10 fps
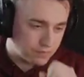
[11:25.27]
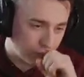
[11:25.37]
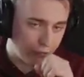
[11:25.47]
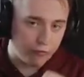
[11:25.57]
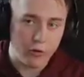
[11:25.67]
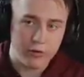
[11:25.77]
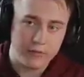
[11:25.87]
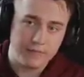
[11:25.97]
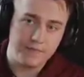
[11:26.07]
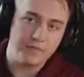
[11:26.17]
Before
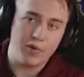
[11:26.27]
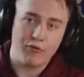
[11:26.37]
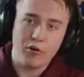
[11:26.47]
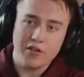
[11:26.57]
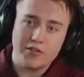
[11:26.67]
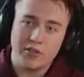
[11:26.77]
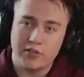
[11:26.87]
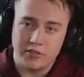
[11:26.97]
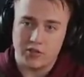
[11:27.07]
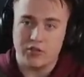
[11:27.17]
before I
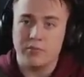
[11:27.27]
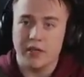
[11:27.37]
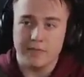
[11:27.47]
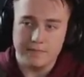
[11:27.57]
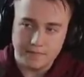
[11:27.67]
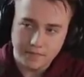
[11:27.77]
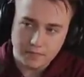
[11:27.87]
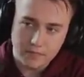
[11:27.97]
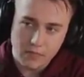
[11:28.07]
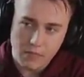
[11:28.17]
started streaming,
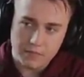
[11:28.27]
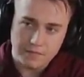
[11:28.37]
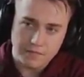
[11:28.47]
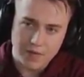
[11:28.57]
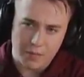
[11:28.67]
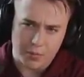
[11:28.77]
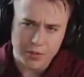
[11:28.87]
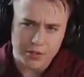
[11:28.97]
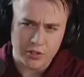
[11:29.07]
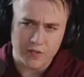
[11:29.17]
I'm pretty
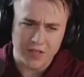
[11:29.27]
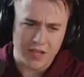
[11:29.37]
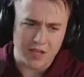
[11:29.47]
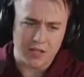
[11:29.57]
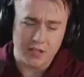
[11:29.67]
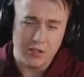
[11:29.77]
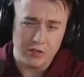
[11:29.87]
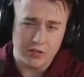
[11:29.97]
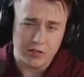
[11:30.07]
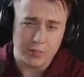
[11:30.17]
sure even like a year
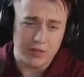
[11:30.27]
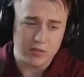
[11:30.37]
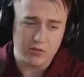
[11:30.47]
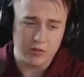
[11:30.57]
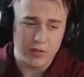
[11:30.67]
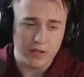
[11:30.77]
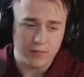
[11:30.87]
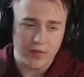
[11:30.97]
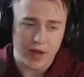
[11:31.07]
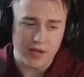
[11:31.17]
into me streaming,
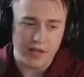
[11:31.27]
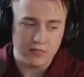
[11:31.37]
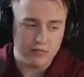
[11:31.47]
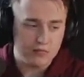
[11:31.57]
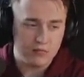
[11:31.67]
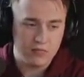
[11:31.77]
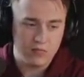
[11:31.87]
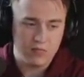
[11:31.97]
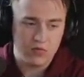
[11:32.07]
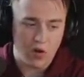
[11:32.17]
I
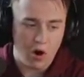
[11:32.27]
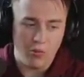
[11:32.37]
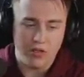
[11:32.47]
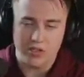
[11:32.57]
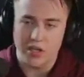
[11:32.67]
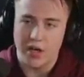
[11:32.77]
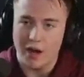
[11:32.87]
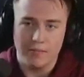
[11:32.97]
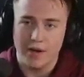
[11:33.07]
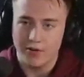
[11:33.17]
always said
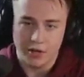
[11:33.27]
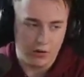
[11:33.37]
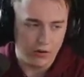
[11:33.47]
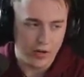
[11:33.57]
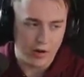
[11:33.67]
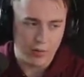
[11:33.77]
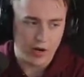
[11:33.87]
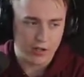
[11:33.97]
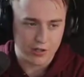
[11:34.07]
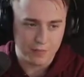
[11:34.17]
I'm never gonna learn how to
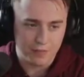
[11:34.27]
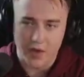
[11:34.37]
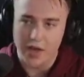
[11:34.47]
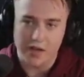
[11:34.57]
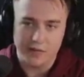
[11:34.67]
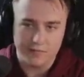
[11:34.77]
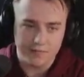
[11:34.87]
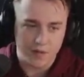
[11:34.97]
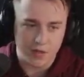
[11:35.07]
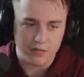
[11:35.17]
rocket jump. I hate it.
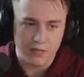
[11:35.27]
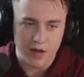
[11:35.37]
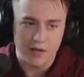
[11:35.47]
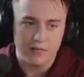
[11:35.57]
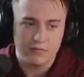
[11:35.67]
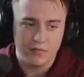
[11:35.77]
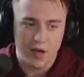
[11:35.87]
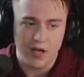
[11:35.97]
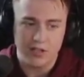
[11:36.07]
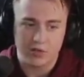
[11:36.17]
Like I
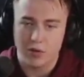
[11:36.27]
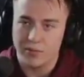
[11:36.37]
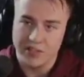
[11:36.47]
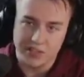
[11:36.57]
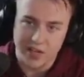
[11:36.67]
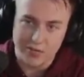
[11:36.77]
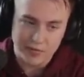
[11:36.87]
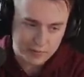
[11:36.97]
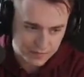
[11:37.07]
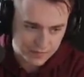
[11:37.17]
I just want to play scout
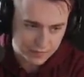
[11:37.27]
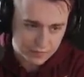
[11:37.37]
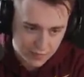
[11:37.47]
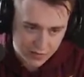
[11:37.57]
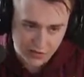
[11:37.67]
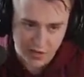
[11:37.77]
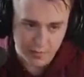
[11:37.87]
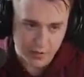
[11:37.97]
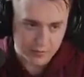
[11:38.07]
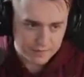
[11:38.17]
and sniper.